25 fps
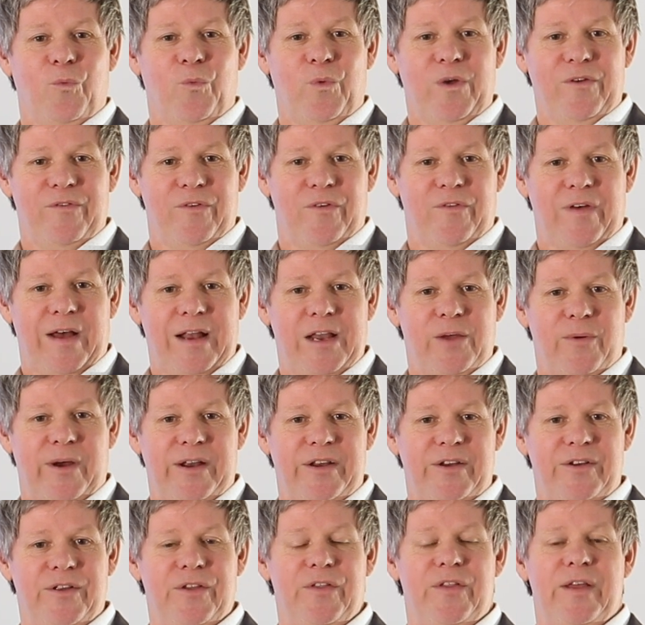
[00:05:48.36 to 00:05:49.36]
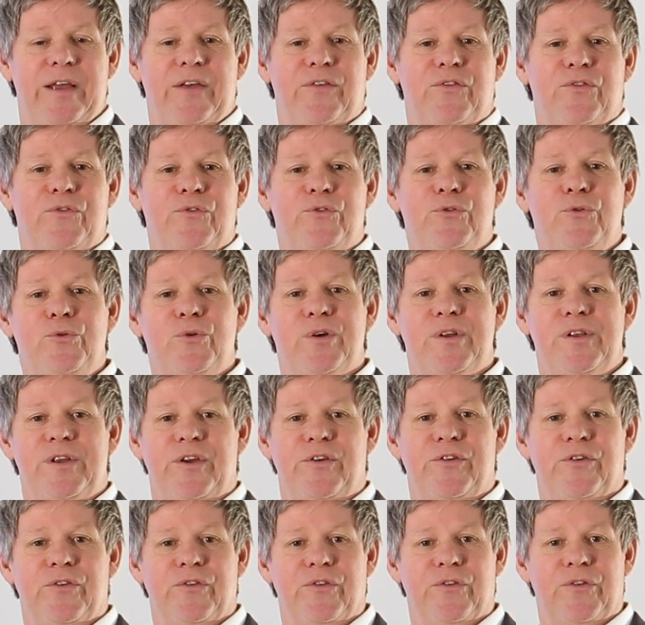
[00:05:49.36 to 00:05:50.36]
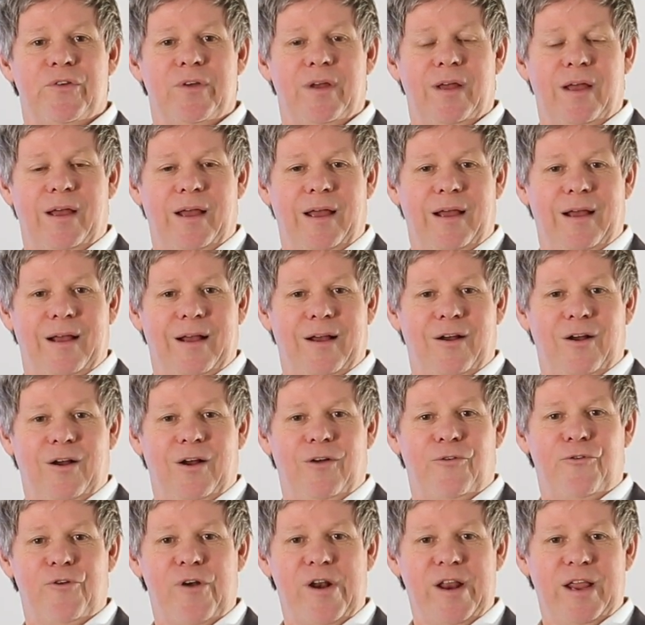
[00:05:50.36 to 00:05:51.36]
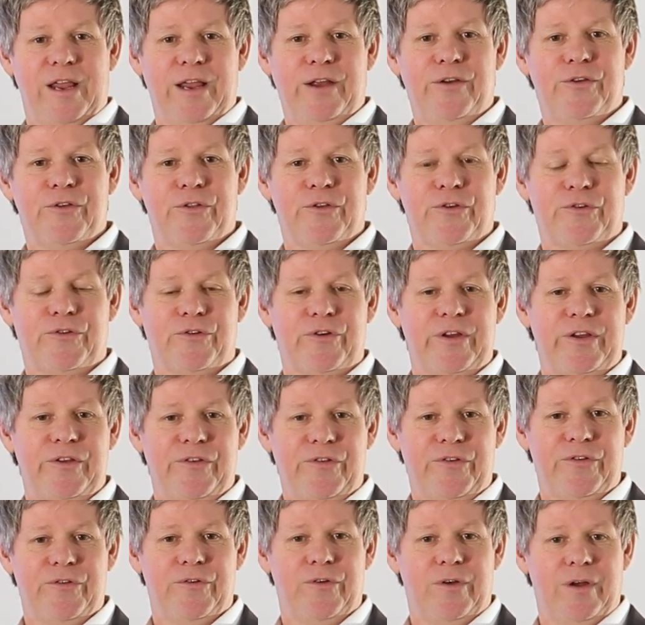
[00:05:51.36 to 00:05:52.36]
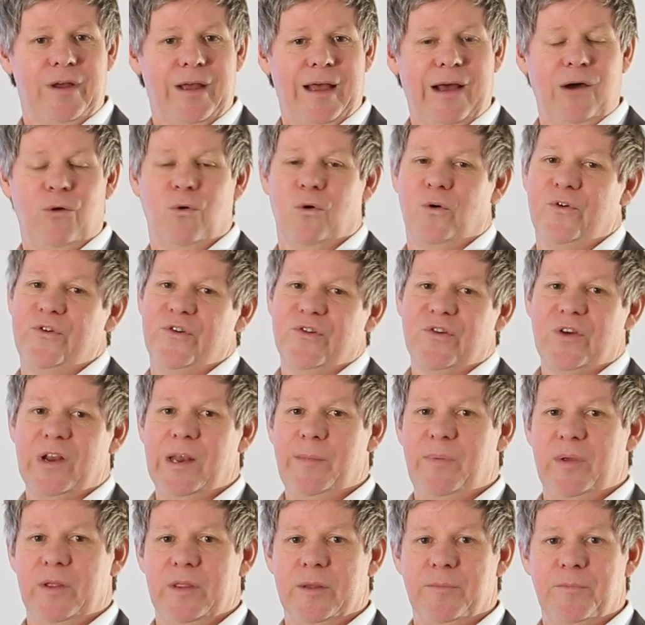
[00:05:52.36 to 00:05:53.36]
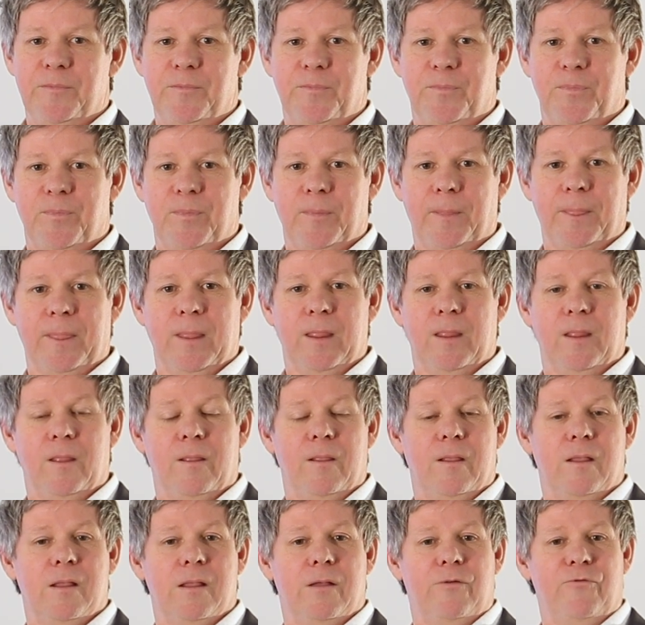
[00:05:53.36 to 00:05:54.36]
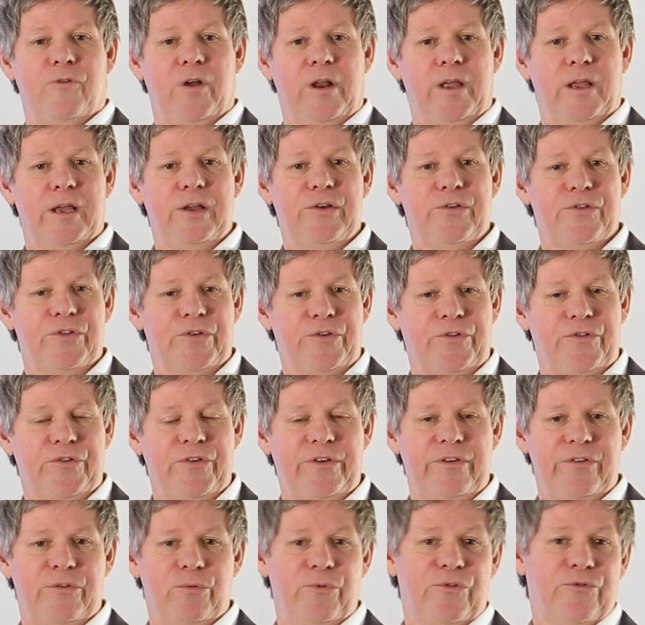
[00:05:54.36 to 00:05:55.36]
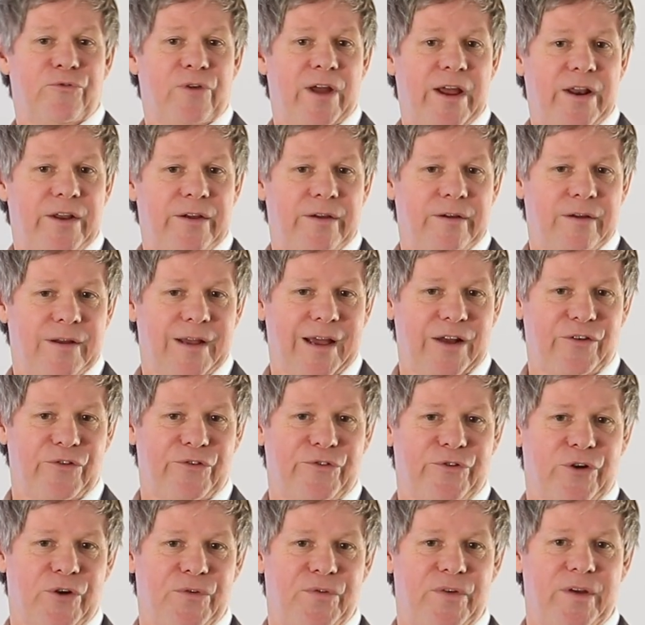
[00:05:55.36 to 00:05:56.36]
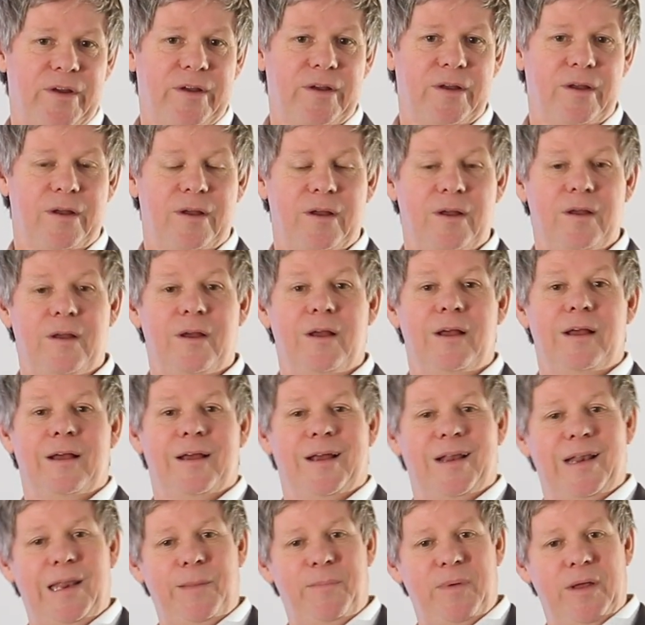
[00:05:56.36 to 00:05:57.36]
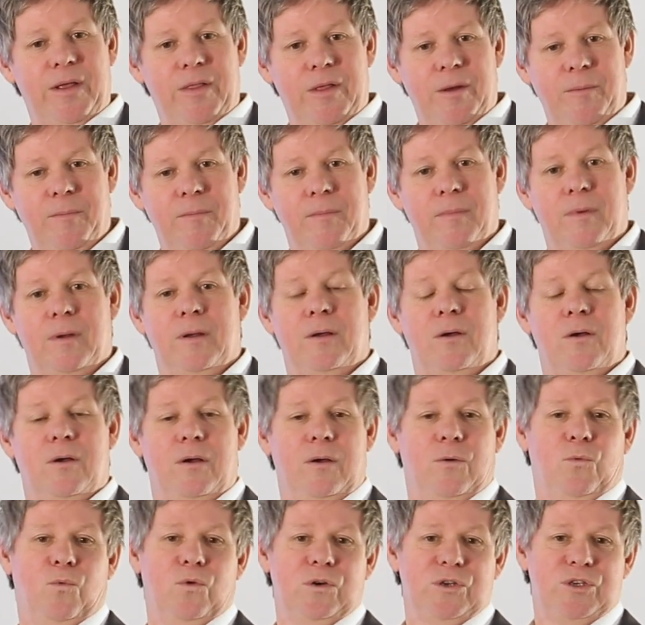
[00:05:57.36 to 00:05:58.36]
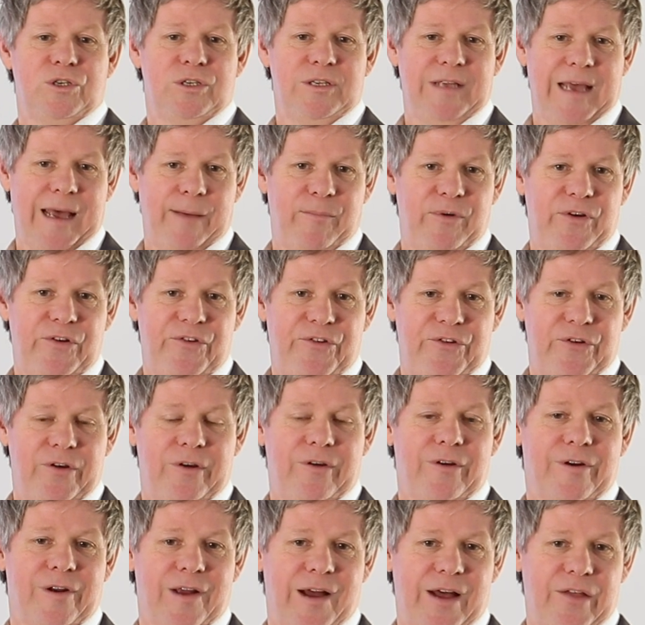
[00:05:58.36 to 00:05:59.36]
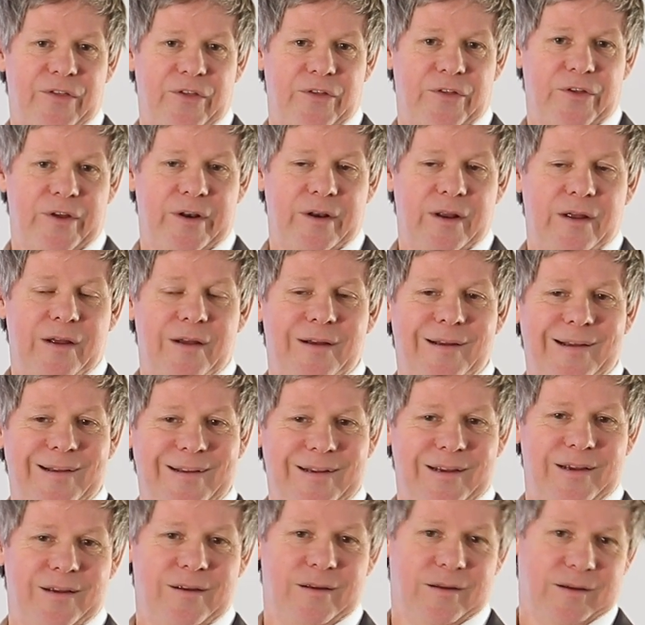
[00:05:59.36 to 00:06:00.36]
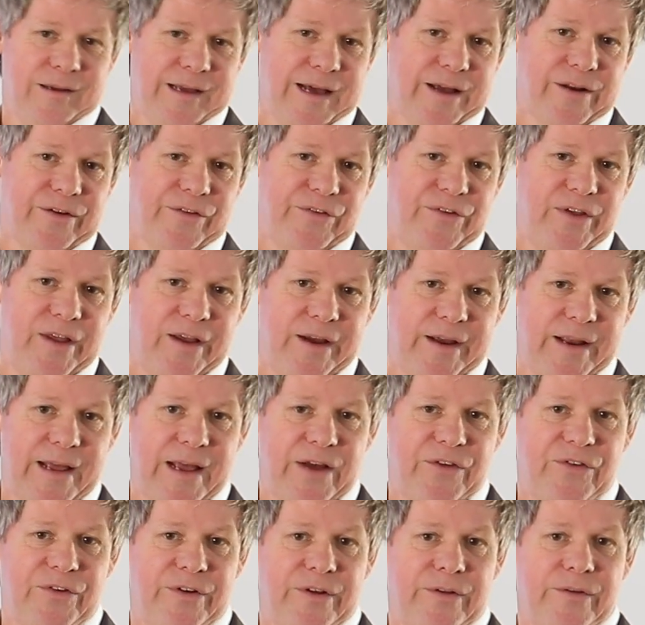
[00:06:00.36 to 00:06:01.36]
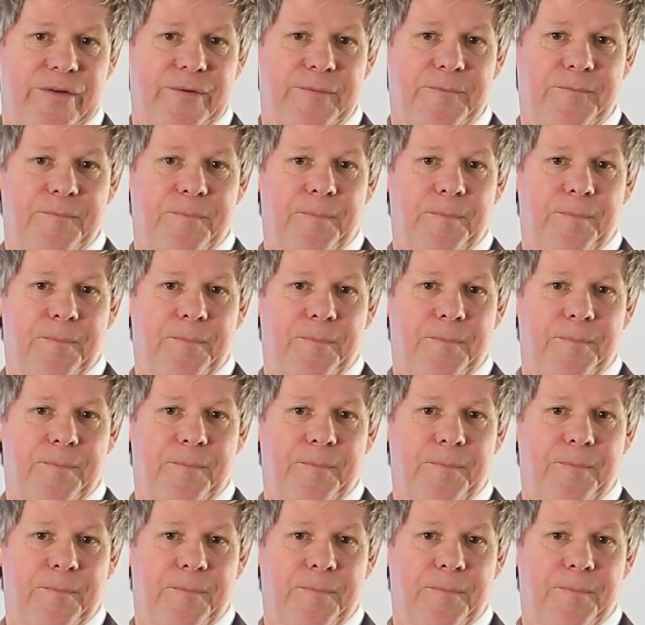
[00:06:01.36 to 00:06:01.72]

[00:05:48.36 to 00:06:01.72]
we've evaluated in this two conditions: running into the trees or just clipping them. Running into the trees was read, catastrophic. Clipping them was damage rather than guaranteeing an accident.